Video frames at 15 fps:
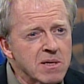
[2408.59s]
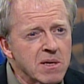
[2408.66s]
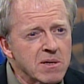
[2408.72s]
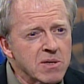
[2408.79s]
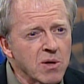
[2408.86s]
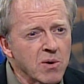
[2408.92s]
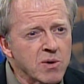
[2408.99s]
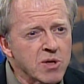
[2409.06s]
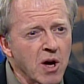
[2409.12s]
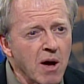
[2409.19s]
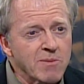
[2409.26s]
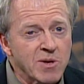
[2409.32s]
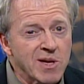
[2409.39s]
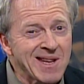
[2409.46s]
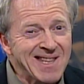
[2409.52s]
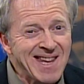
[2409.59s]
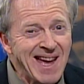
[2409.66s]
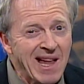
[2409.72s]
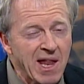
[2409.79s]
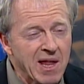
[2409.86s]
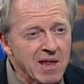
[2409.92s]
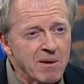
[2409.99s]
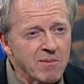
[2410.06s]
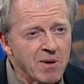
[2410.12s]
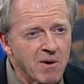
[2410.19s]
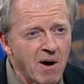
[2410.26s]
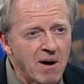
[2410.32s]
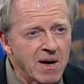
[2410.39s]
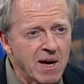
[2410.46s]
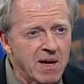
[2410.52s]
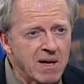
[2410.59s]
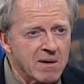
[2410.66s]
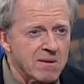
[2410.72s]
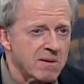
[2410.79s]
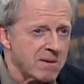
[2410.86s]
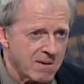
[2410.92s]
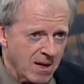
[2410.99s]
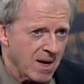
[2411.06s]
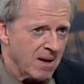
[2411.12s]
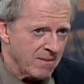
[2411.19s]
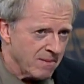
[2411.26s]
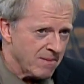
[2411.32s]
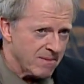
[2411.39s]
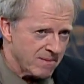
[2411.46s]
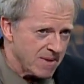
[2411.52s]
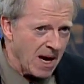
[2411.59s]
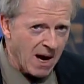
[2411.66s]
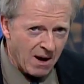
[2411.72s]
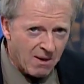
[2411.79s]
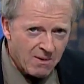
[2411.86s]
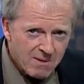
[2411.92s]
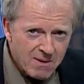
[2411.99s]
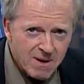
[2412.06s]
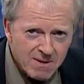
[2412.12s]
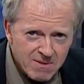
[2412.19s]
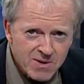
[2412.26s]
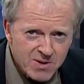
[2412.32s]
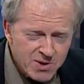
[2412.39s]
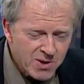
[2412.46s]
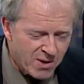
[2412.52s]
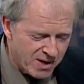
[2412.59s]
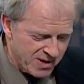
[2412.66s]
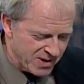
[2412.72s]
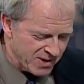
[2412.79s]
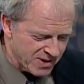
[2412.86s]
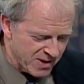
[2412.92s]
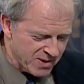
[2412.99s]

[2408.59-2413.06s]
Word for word: There's no jobs. Are you telling them there aren't any? And now there's shortages,